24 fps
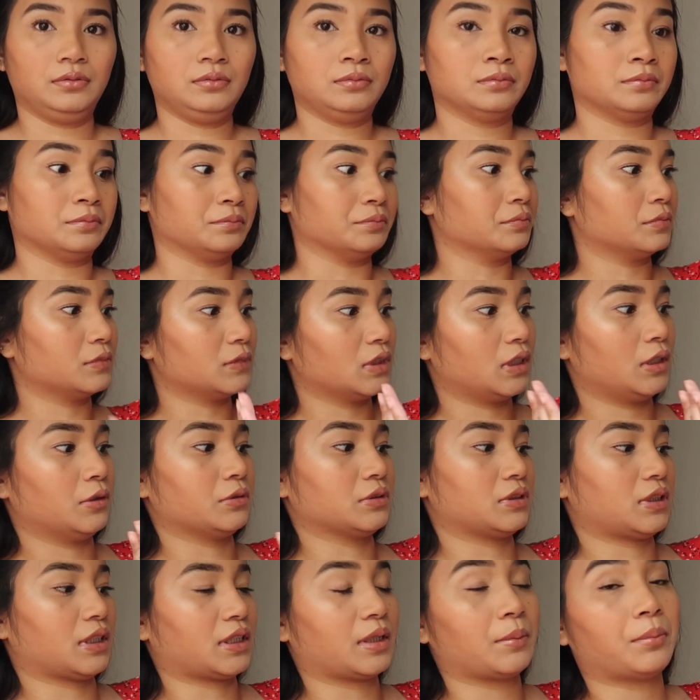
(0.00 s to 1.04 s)
It
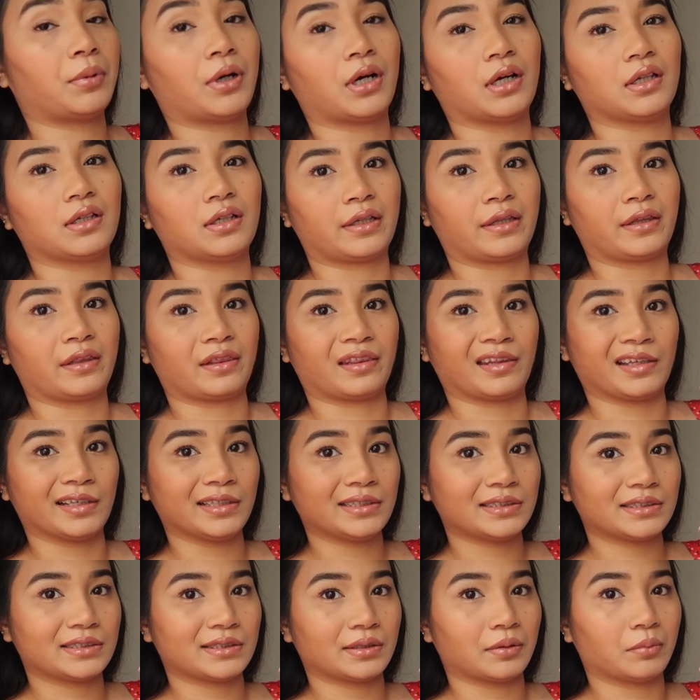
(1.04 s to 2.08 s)
was like a pot like
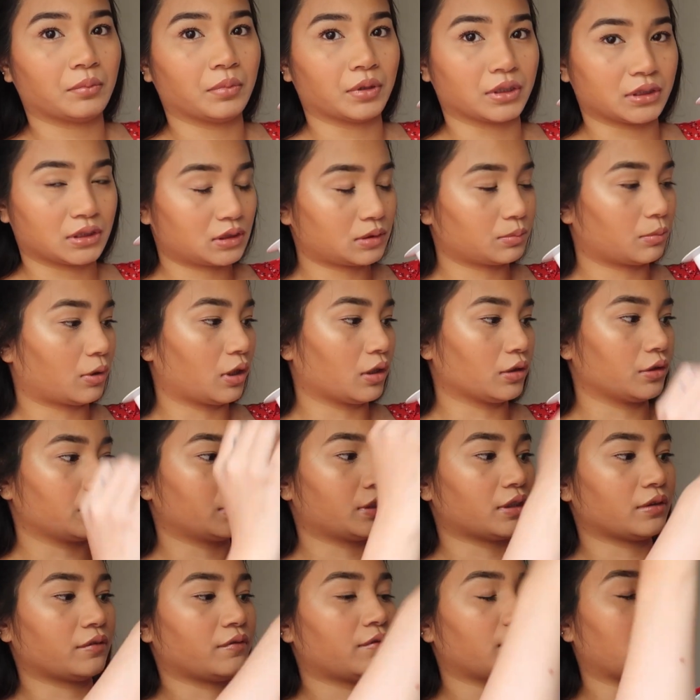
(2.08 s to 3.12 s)
this, but smaller,
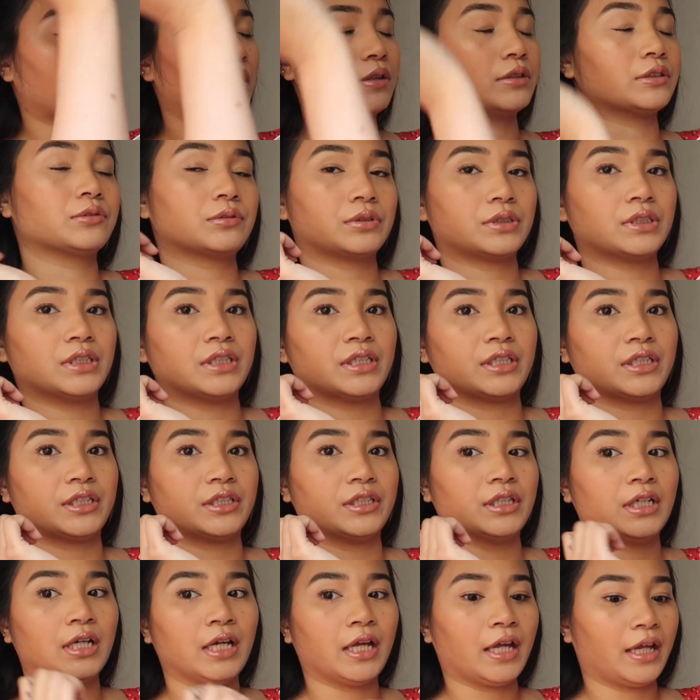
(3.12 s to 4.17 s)
and the flowers were in
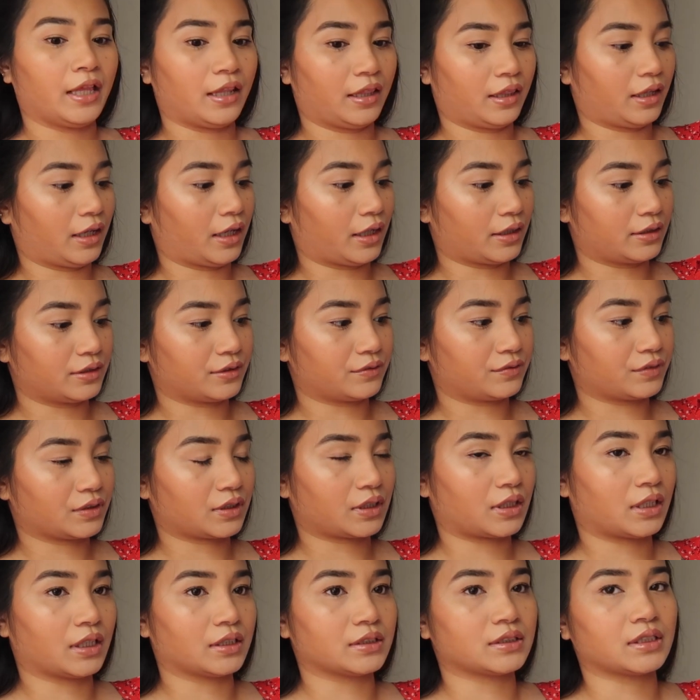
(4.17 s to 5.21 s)
there, and they had different
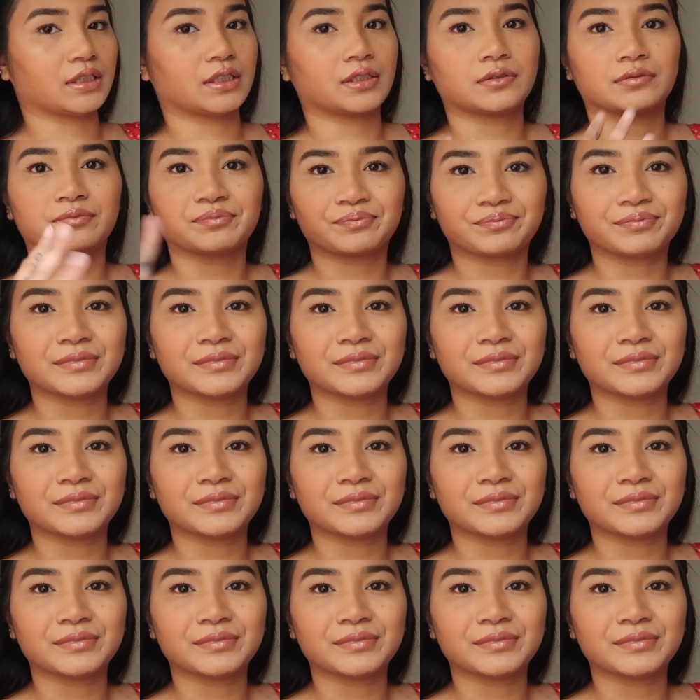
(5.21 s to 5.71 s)
kinds, and